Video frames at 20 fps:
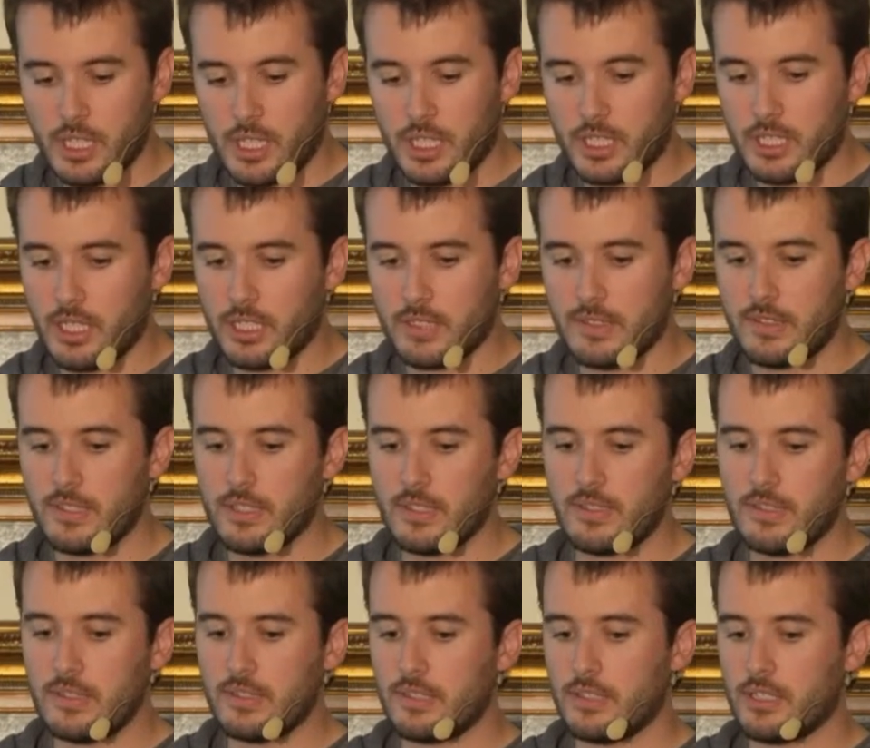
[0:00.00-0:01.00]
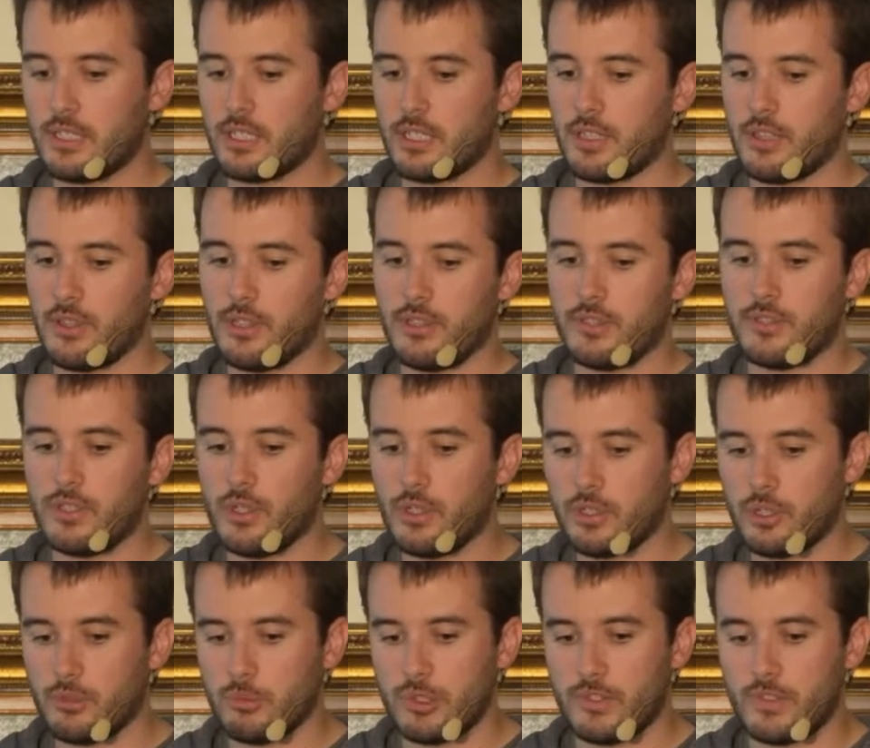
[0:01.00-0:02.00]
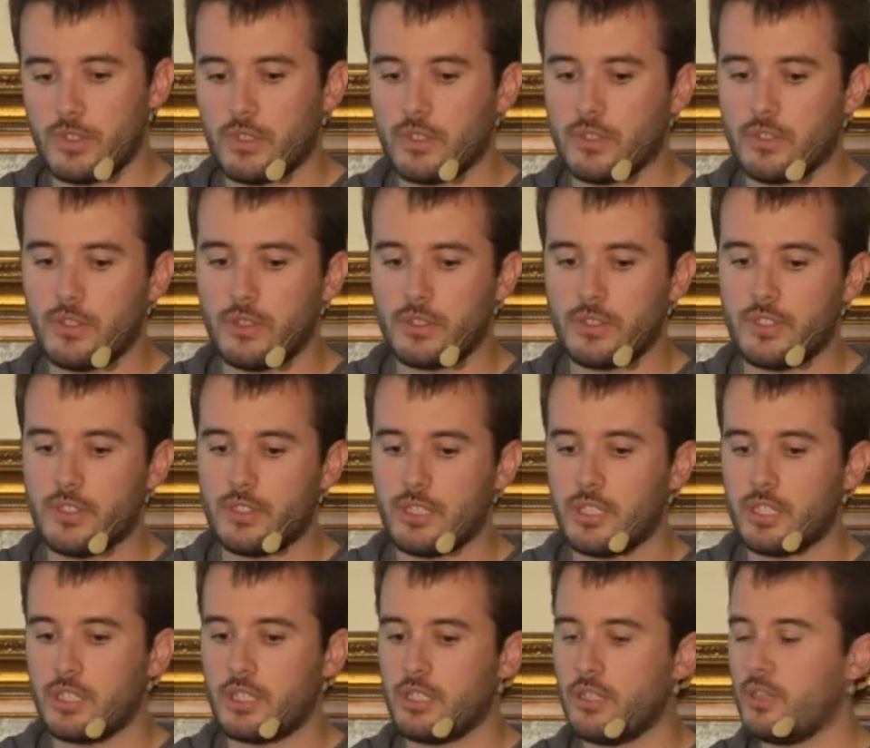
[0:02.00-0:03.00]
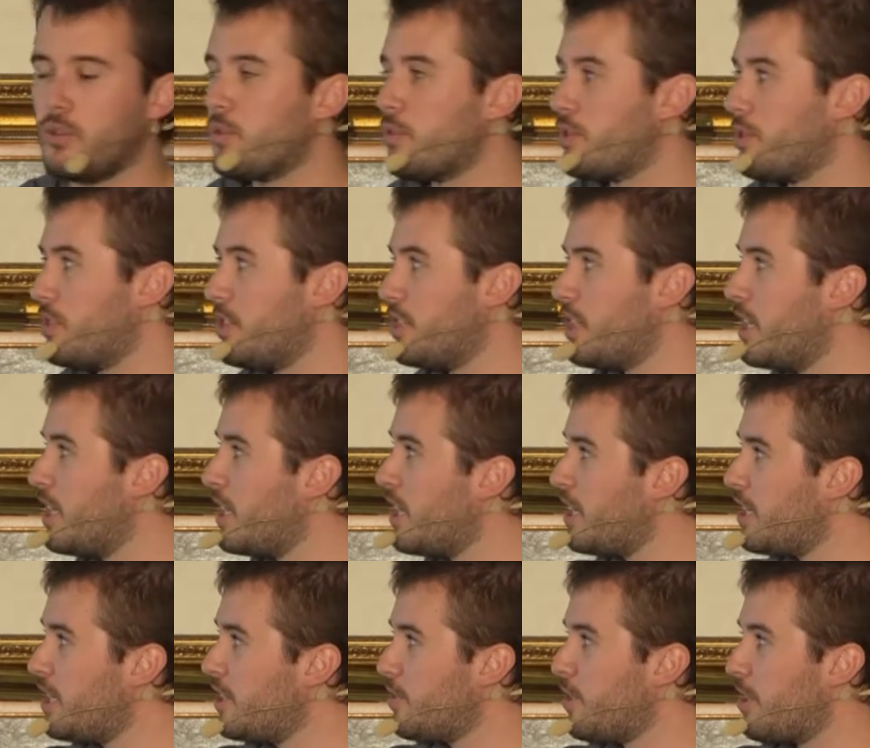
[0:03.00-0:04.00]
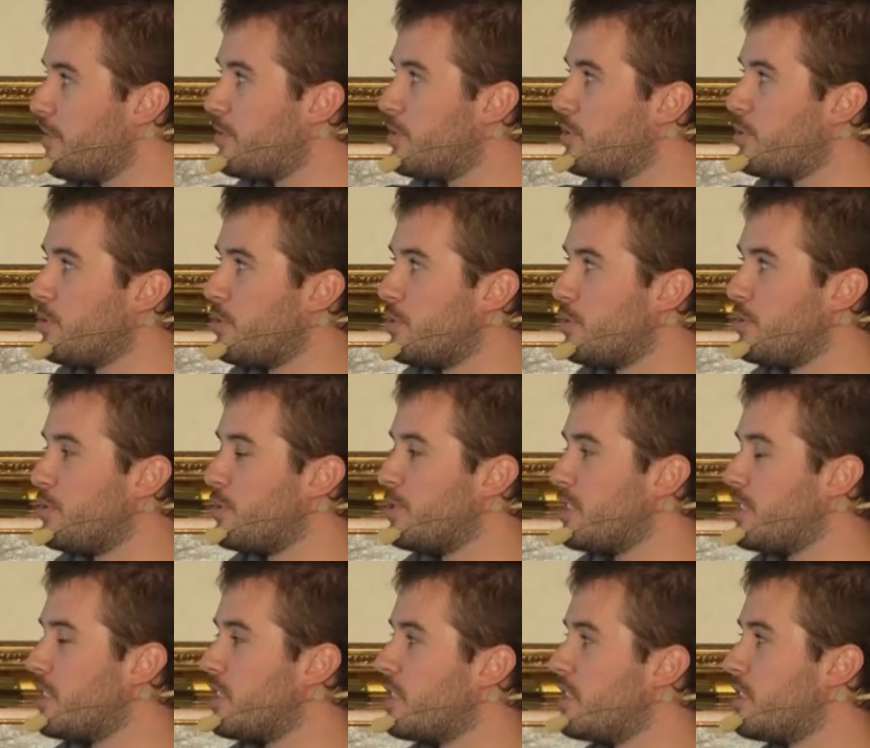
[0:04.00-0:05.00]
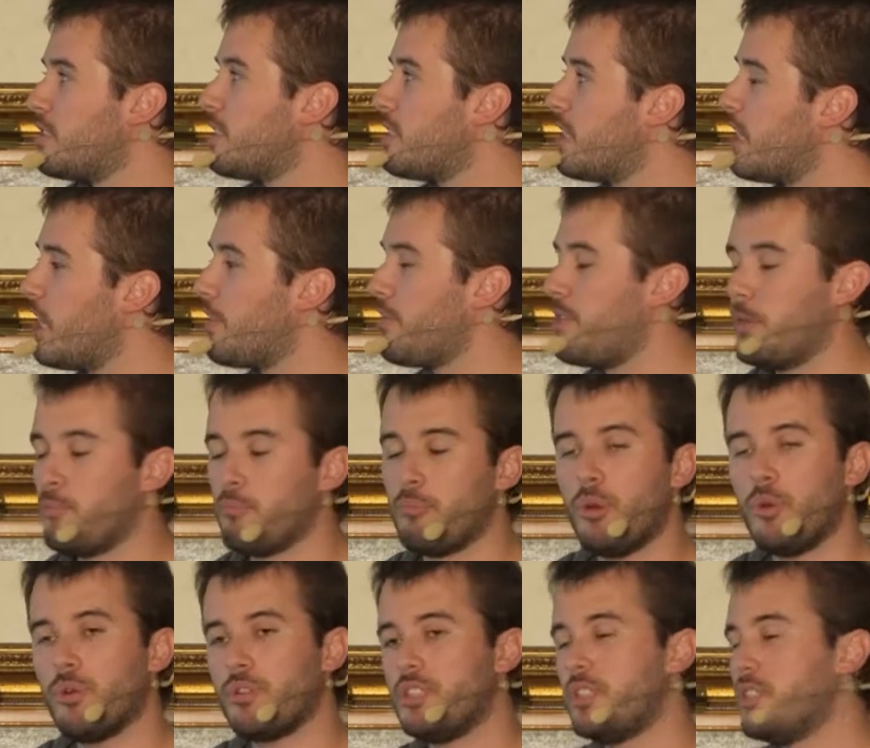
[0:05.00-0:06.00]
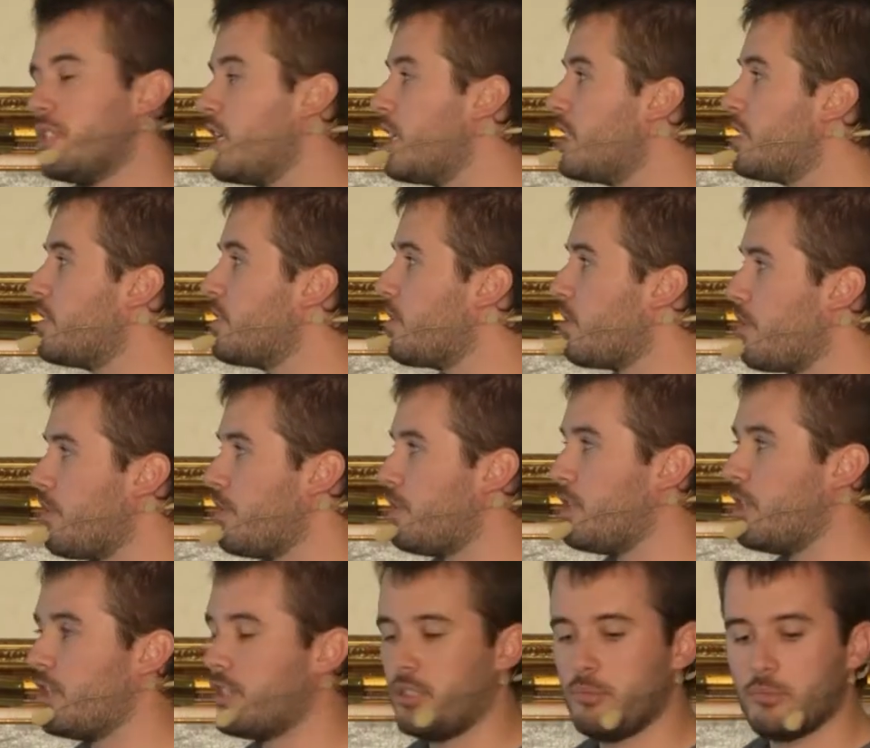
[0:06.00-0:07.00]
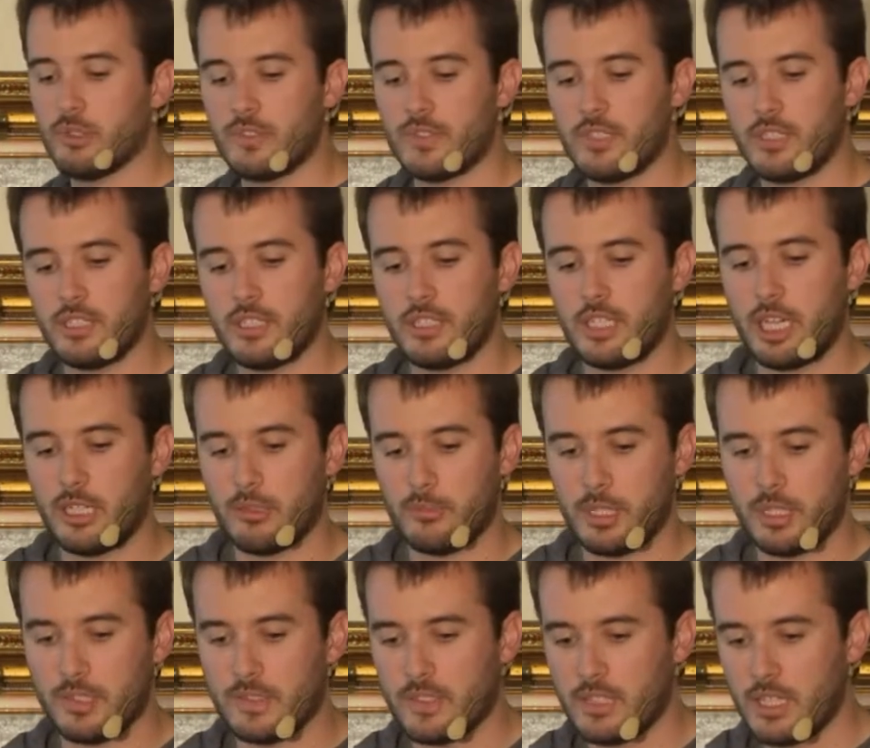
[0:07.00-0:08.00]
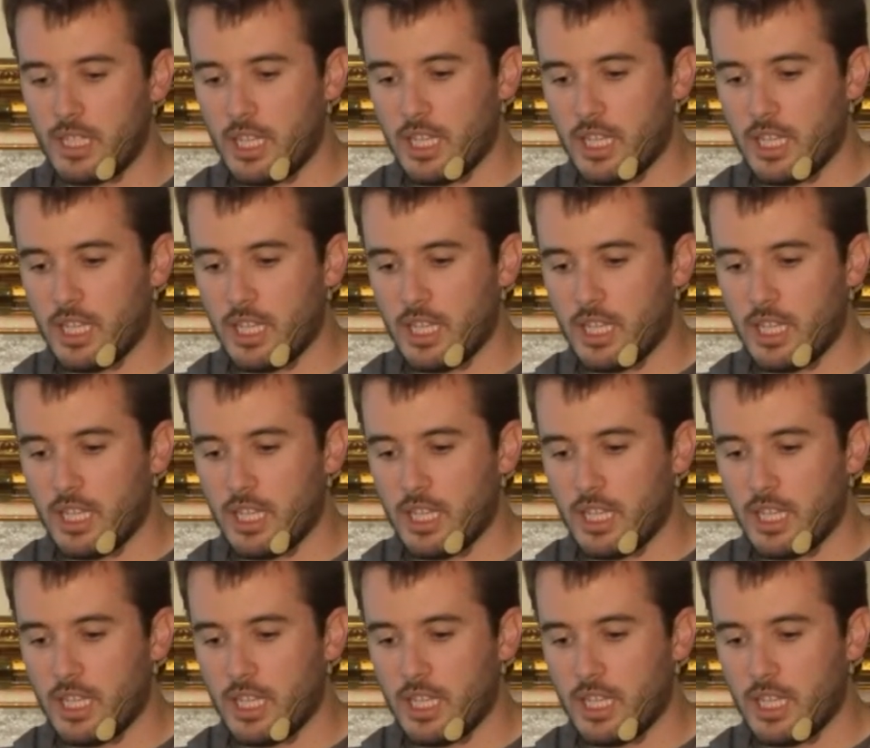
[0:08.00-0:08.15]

And since those documents are not ordered, you have to have them point at other documents in the database.